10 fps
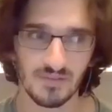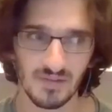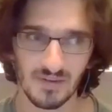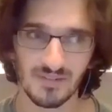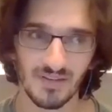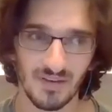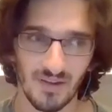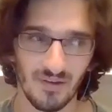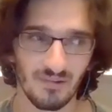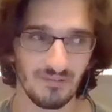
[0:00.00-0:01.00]
and, you
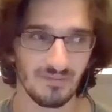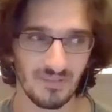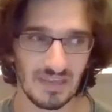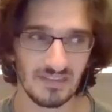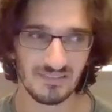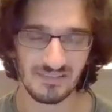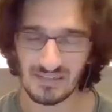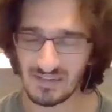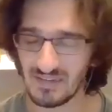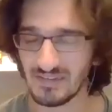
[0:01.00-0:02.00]
know, it
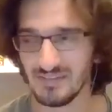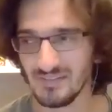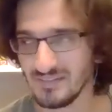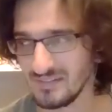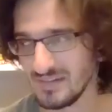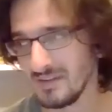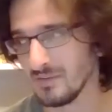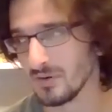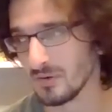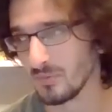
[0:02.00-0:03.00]

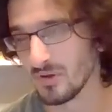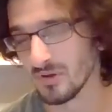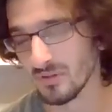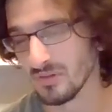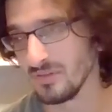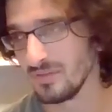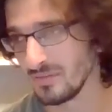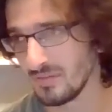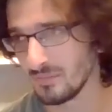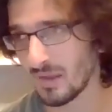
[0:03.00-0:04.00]
either will
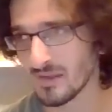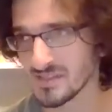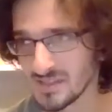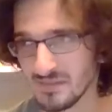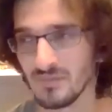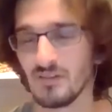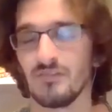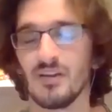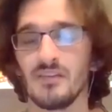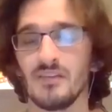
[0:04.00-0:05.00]
positively
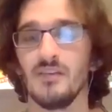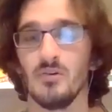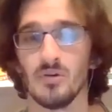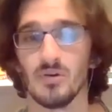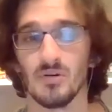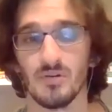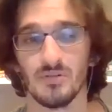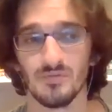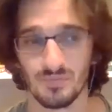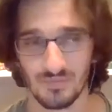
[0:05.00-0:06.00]
affect you
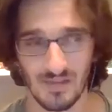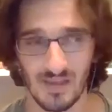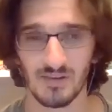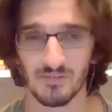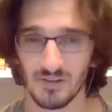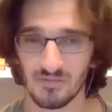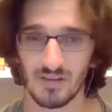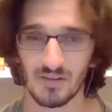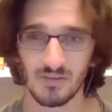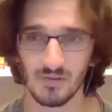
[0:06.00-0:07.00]
or negatively affect you.